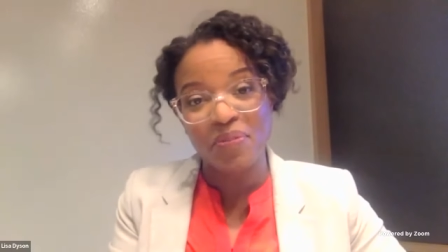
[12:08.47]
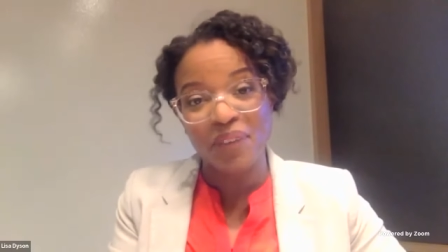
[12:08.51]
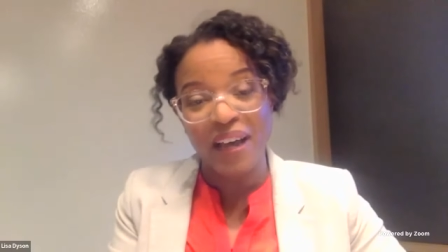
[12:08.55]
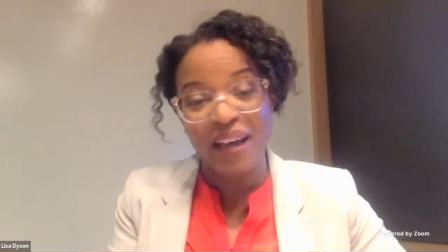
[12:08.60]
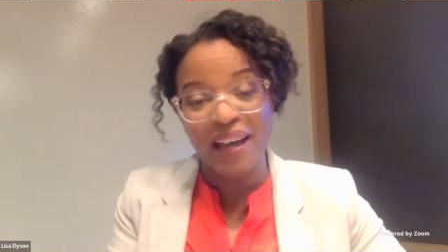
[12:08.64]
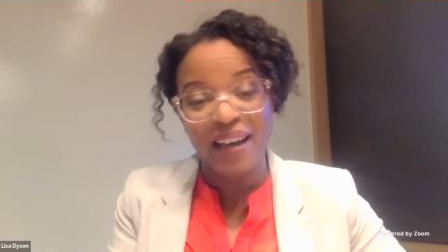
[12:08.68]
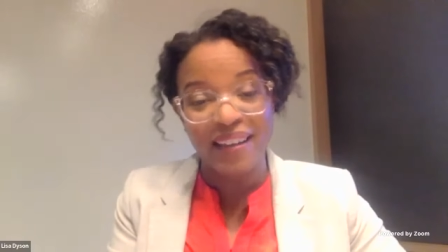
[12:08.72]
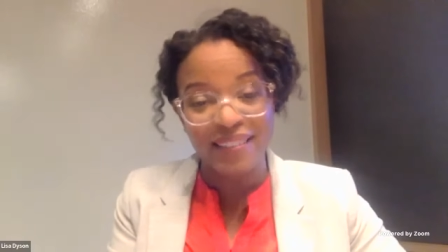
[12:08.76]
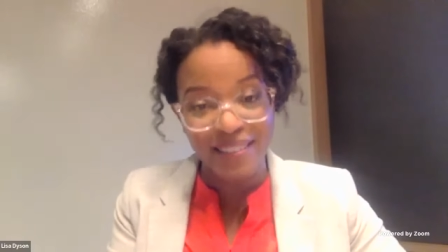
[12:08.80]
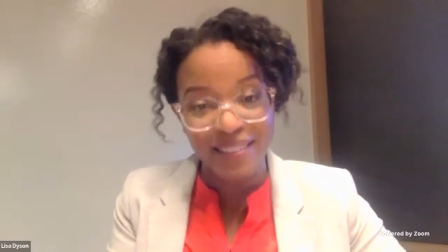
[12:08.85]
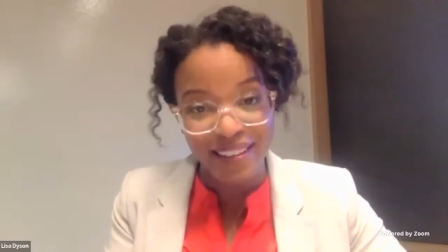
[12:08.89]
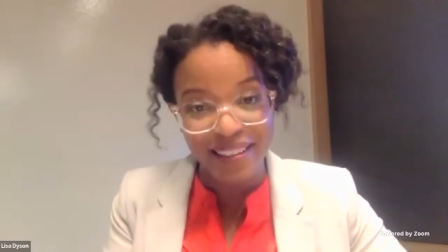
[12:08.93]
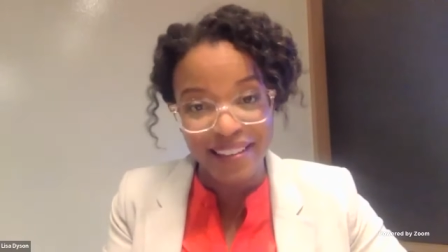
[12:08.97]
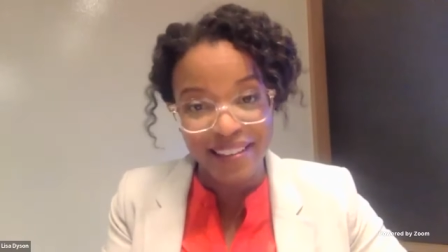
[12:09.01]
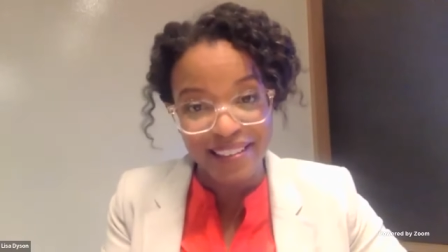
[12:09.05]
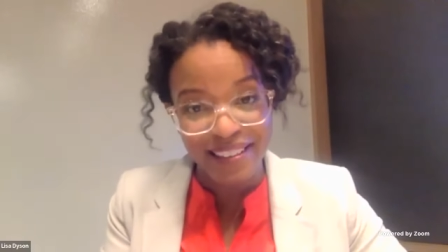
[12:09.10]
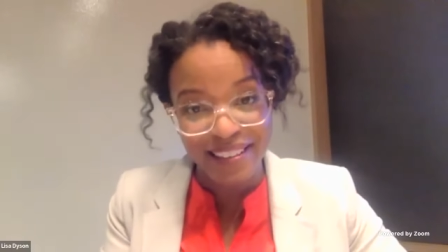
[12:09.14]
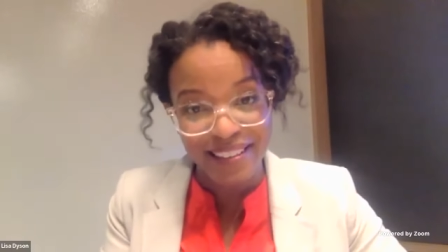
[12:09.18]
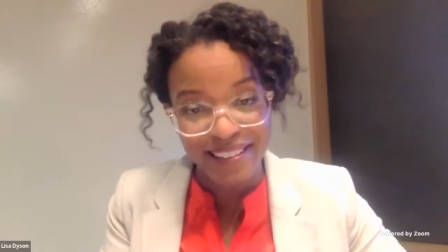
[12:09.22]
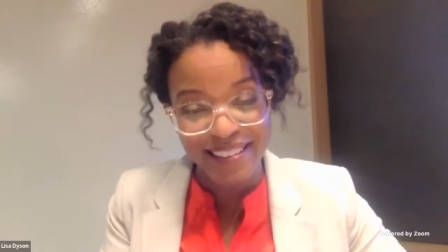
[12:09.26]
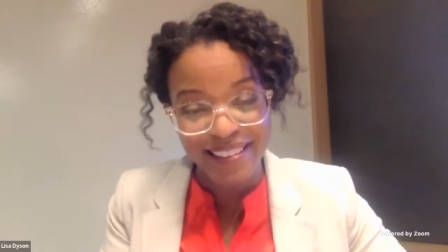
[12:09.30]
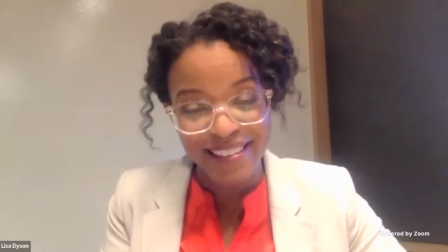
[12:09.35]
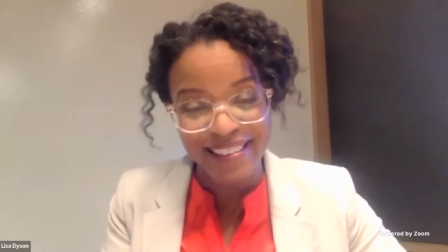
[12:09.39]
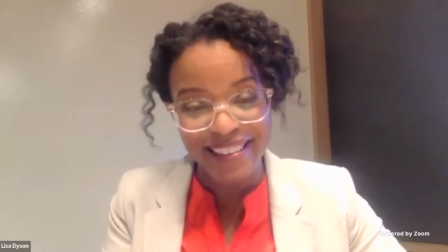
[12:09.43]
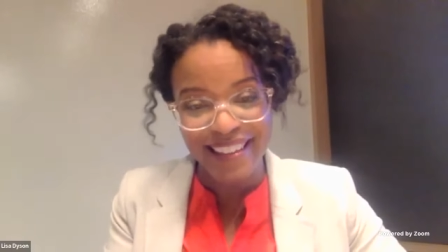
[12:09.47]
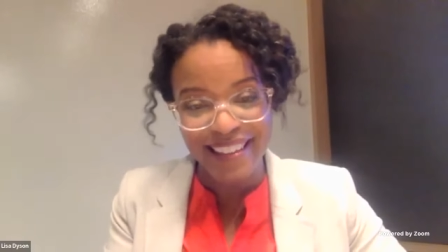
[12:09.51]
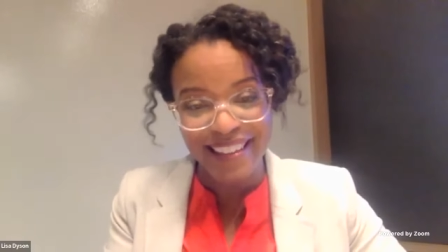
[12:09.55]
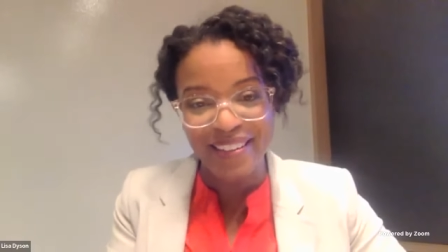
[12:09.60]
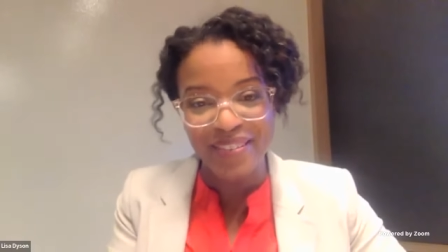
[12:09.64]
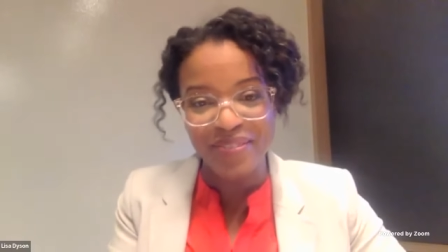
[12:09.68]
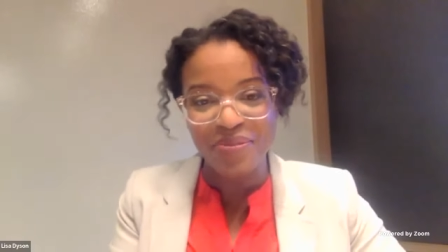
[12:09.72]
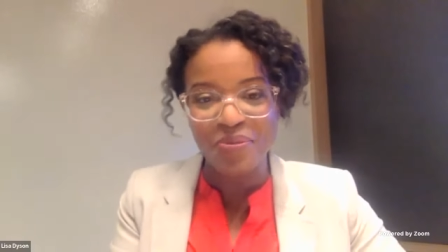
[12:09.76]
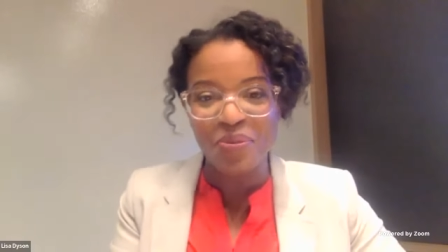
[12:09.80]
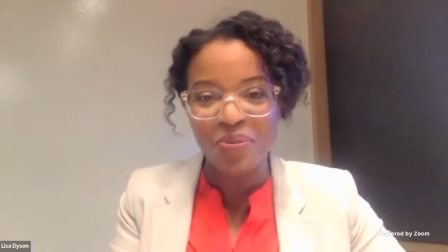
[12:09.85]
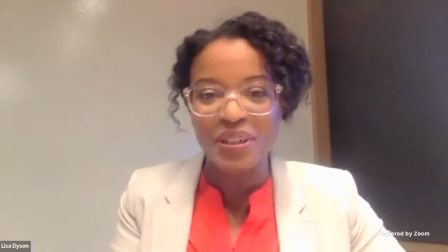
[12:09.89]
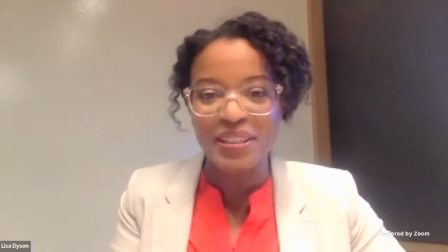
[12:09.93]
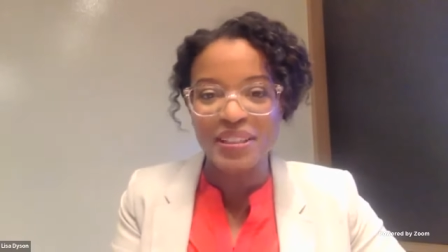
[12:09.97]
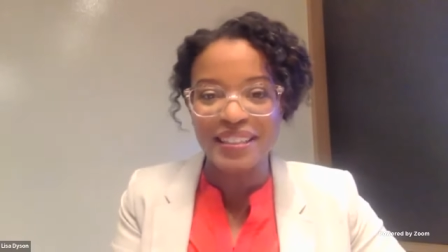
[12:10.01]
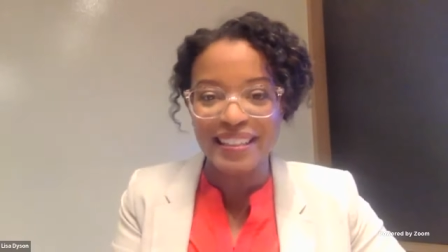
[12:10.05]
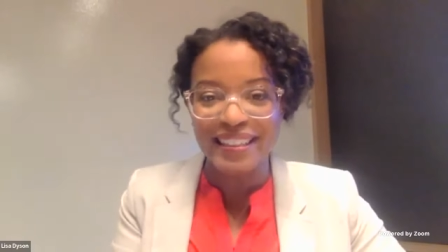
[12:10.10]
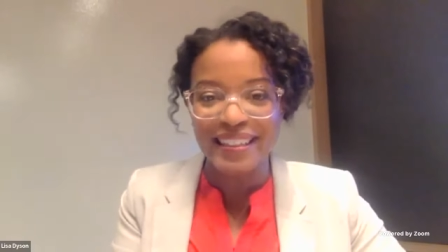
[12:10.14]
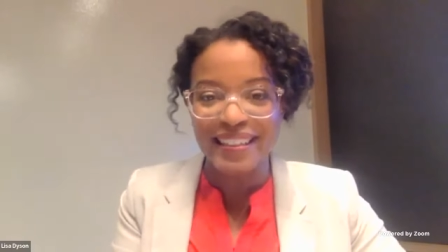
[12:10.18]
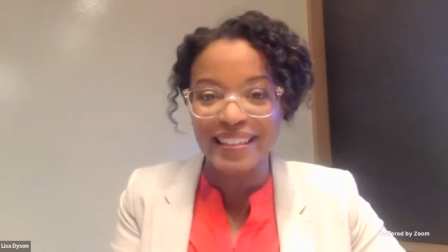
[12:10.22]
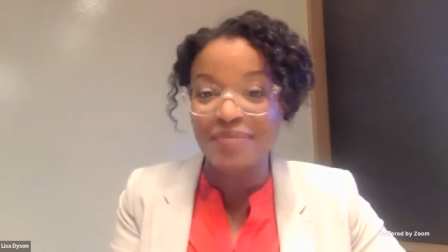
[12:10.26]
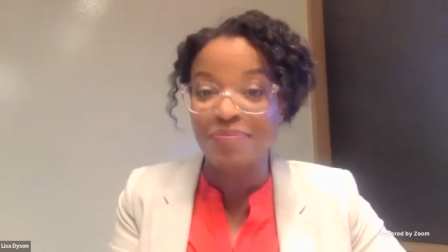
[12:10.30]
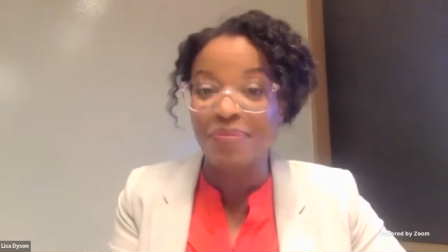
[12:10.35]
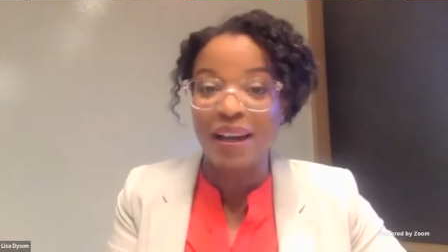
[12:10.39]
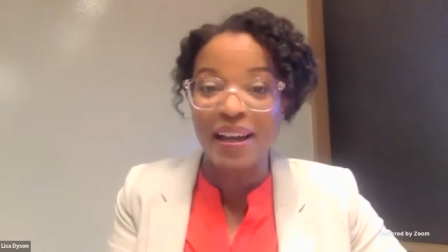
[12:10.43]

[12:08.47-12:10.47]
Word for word: find delicious and want to eat.